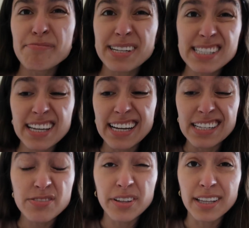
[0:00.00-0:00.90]
If my skin
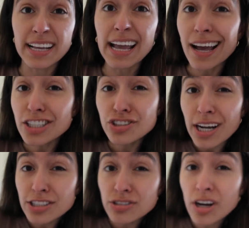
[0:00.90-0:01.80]
is feeling like extra,
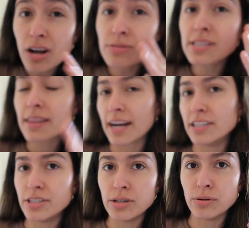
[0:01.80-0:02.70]
extra gross, then
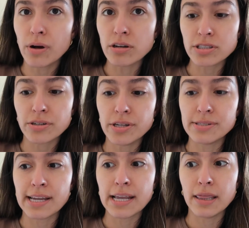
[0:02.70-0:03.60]
I do also
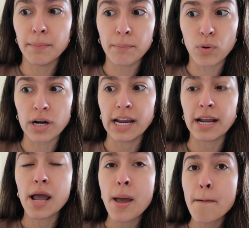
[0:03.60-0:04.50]
use it in the
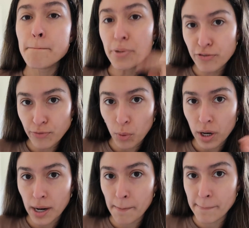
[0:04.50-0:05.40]
morning
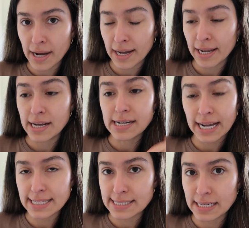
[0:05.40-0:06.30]
before my
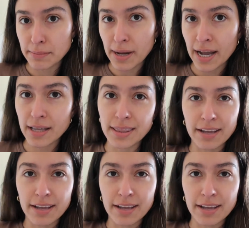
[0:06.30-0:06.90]
niacinamide.